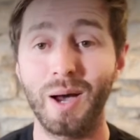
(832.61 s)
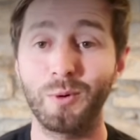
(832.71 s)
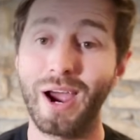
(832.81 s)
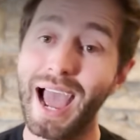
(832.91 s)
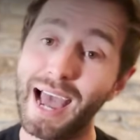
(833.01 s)

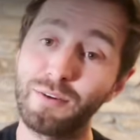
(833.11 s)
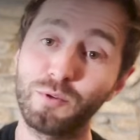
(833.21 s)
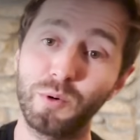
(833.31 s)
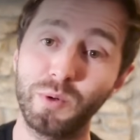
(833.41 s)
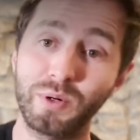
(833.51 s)
We're at
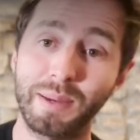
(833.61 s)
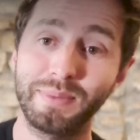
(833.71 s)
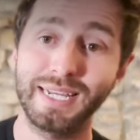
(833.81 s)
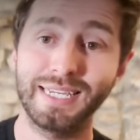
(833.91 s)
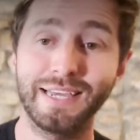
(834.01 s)
Raw Wool
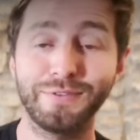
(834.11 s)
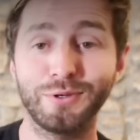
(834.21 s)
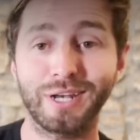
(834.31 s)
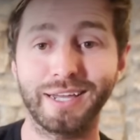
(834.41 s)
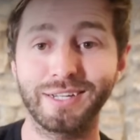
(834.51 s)
Company if
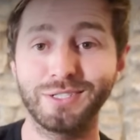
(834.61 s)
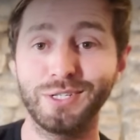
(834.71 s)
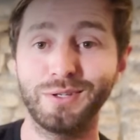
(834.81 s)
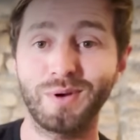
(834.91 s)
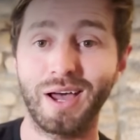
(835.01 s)
you'd like to